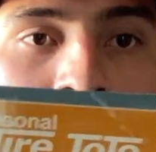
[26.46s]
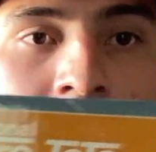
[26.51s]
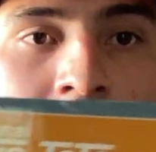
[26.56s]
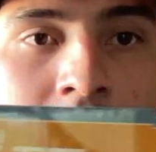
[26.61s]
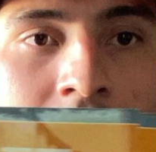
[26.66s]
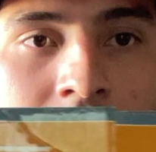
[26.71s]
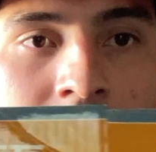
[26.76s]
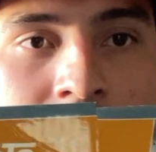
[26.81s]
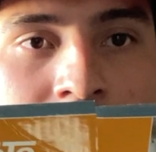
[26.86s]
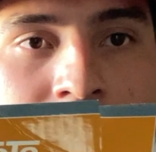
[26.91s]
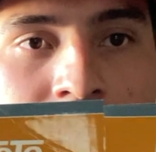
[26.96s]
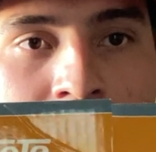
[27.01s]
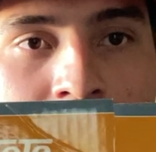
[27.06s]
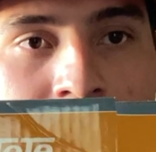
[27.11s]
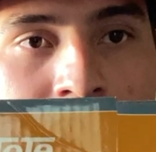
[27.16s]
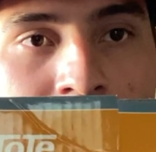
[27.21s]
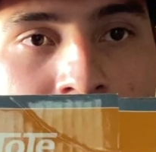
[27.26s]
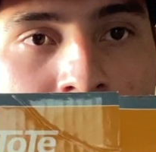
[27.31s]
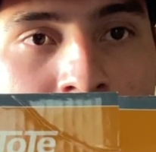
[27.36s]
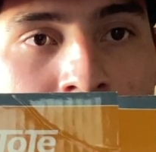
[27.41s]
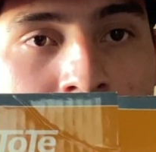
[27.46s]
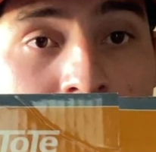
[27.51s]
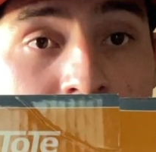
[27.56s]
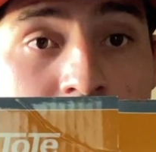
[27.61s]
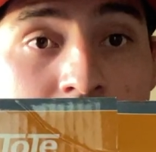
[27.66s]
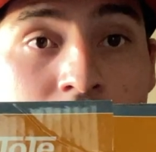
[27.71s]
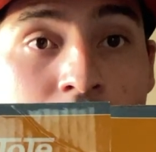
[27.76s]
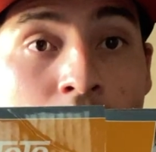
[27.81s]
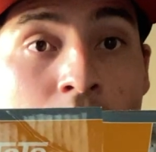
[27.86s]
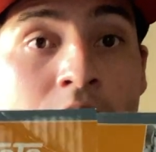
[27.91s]
covers for either
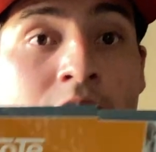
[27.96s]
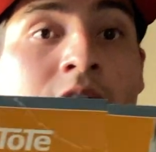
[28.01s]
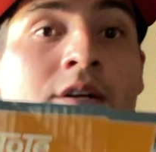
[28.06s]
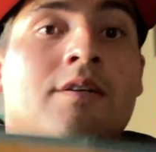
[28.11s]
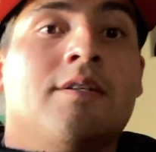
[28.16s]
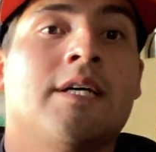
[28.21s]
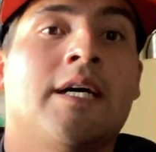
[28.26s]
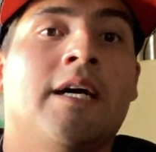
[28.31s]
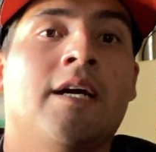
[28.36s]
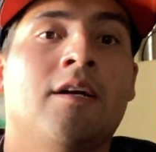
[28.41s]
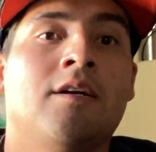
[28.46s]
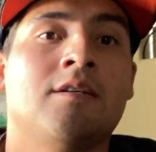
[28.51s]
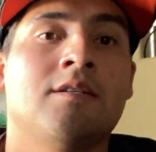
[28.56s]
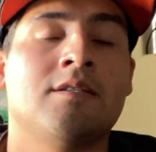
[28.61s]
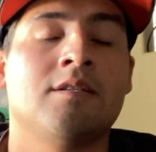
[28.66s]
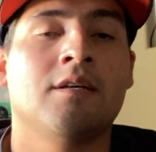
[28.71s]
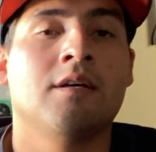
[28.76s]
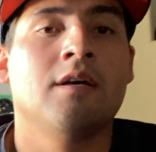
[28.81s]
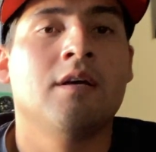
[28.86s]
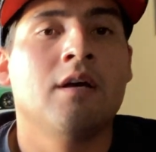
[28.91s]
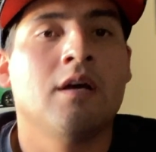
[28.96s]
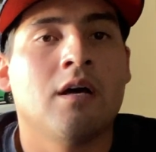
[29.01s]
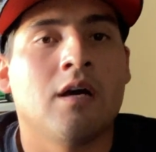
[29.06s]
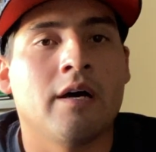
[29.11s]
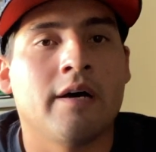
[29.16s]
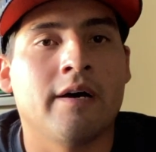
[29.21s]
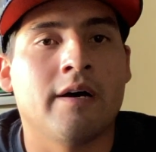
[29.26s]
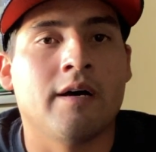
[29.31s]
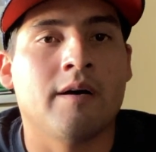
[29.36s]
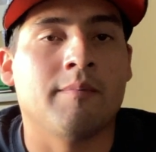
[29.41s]
storing your tires
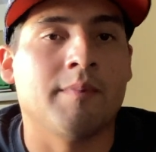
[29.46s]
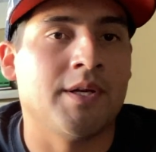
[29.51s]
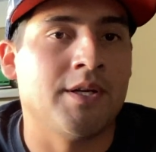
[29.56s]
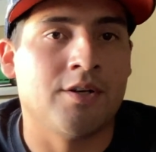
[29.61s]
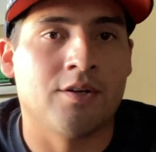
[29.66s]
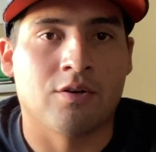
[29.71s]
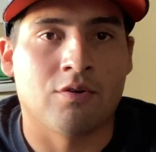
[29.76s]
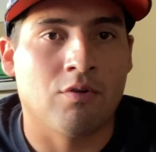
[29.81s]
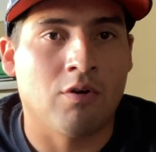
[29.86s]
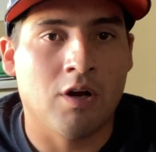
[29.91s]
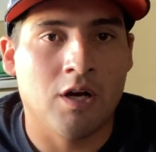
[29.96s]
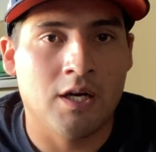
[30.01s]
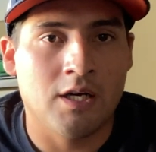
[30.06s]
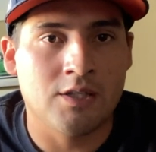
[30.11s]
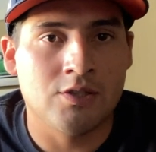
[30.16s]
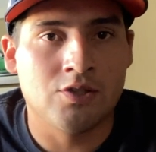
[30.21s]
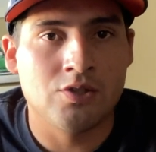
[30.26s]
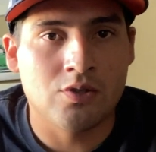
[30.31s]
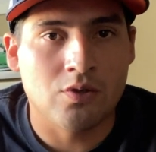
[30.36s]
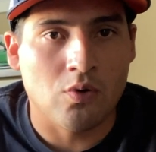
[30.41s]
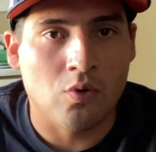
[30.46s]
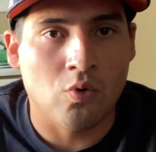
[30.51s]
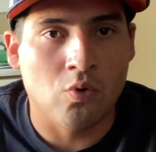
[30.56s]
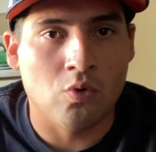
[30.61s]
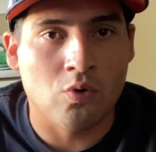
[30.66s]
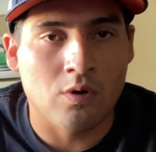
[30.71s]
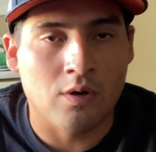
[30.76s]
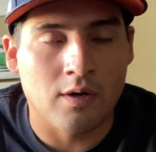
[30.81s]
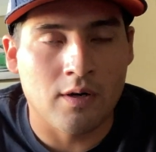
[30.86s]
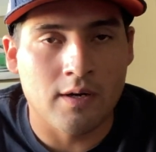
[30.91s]
in your garage
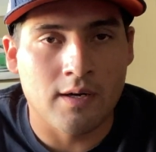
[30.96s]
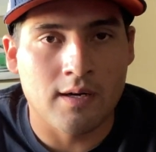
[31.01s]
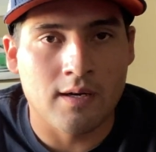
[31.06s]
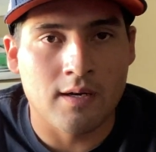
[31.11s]
or